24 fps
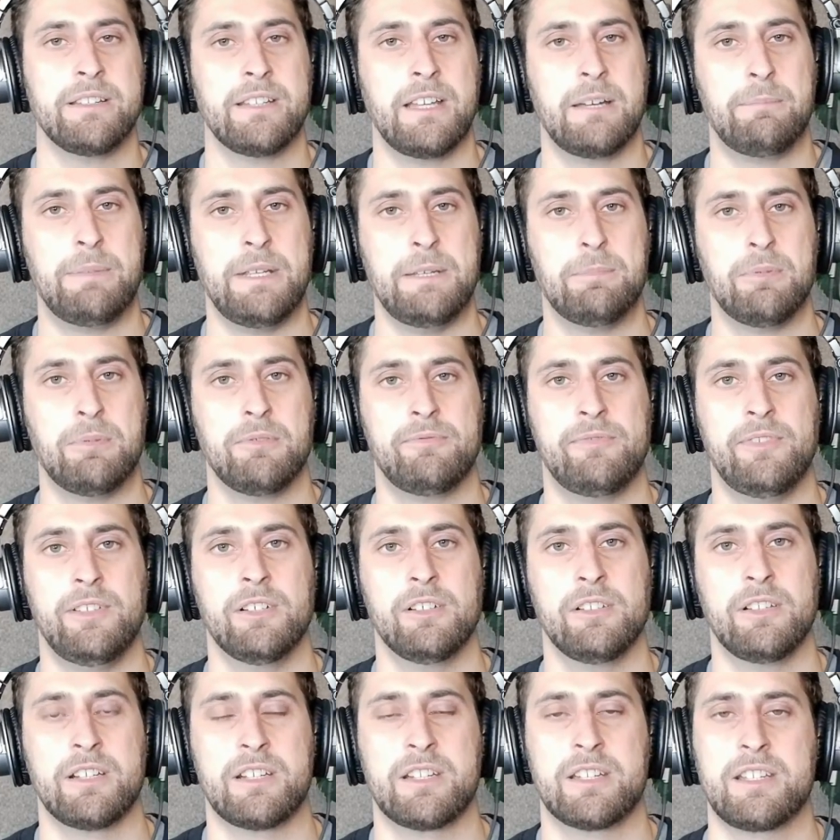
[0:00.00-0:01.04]
that people
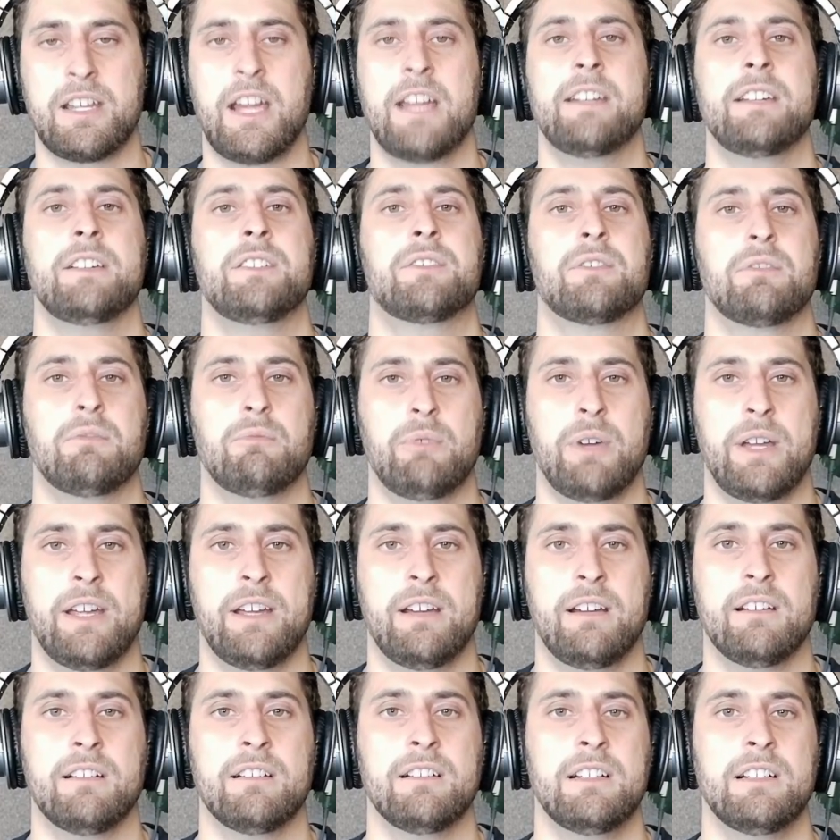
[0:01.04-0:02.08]
feel excited to
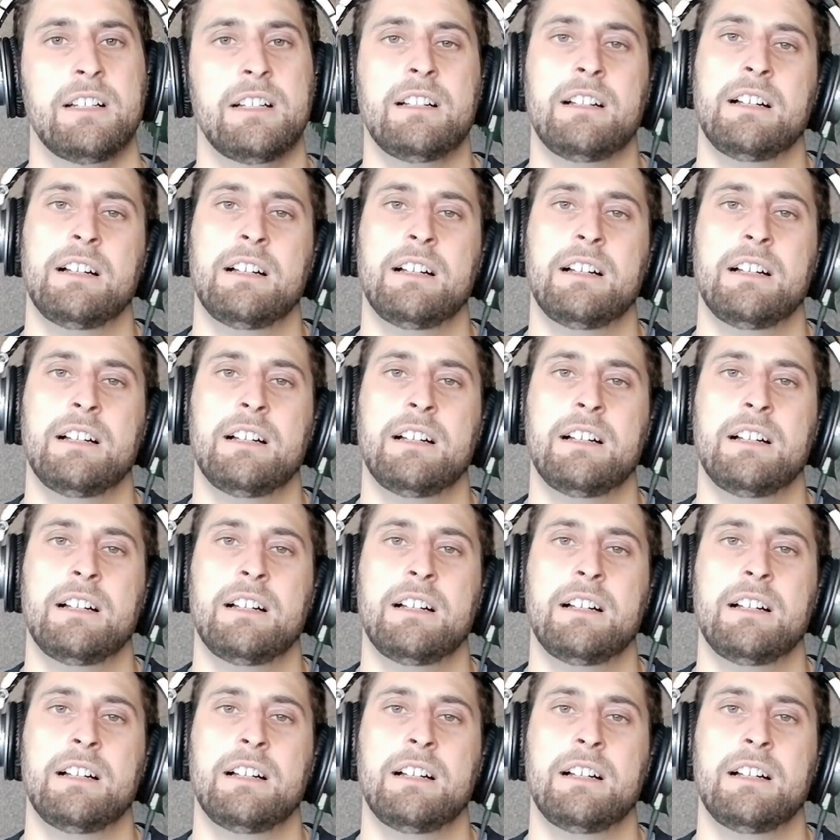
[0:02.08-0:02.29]
wear,